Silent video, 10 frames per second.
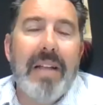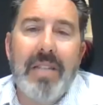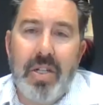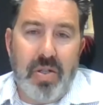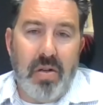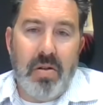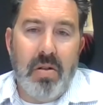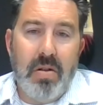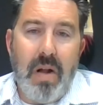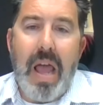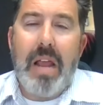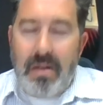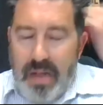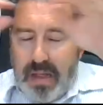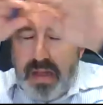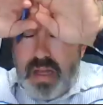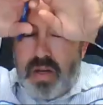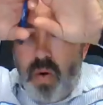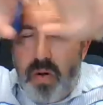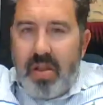attention, right?
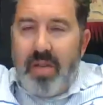Ignore the